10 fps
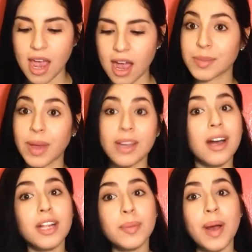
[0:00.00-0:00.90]
It's by
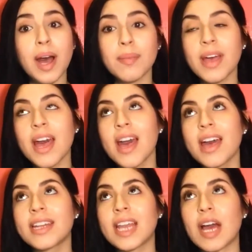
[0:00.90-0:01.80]
ColourPop.
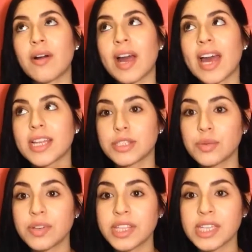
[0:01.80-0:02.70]
Now I had
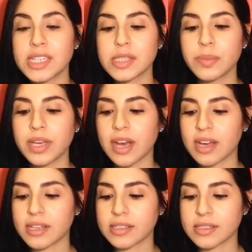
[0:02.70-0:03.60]
two of these
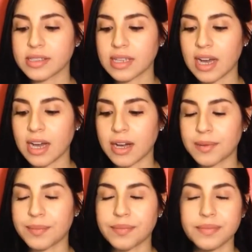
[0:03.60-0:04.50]
because
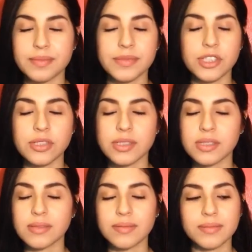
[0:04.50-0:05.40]
um
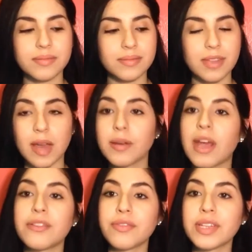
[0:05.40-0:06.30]
just I,
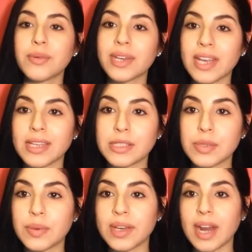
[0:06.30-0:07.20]
I don't really want to get
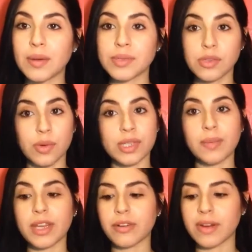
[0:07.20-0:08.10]
into it. I was going to
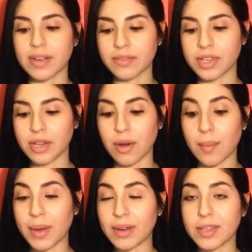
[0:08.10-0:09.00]
make a rant video
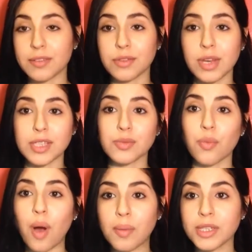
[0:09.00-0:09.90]
about it. If you guys
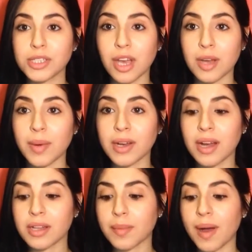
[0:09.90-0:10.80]
want me to talk about
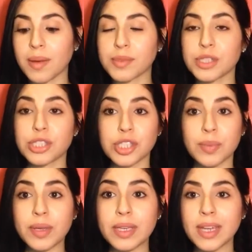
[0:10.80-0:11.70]
ColourPop's
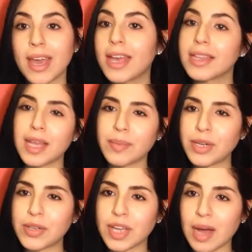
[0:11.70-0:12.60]
shipping, let me
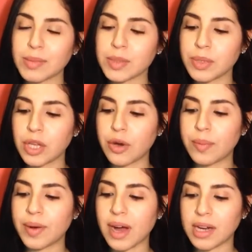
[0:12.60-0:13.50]
know in the comments
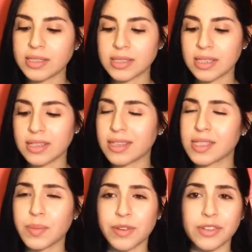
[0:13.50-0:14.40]
below. But honestly,
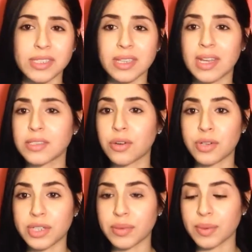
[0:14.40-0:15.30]
this is my first and last
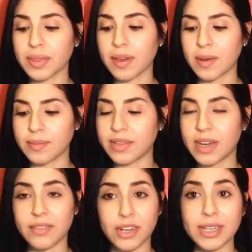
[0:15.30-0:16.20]
order with them.
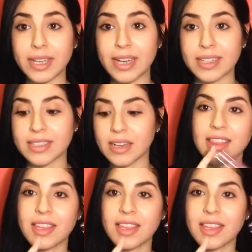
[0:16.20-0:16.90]
Never again.